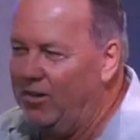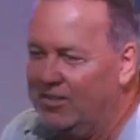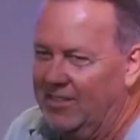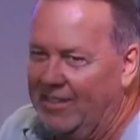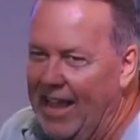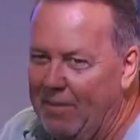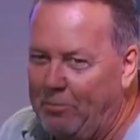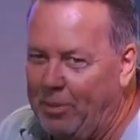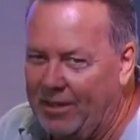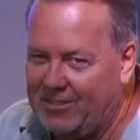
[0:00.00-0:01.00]
than that,
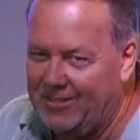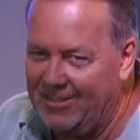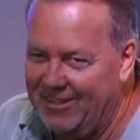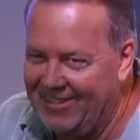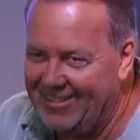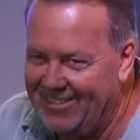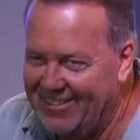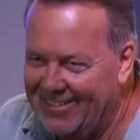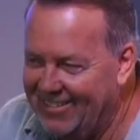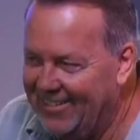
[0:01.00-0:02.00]
Pastor.
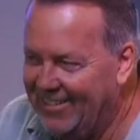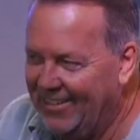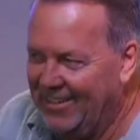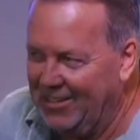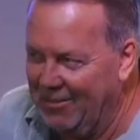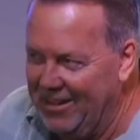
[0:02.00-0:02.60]
You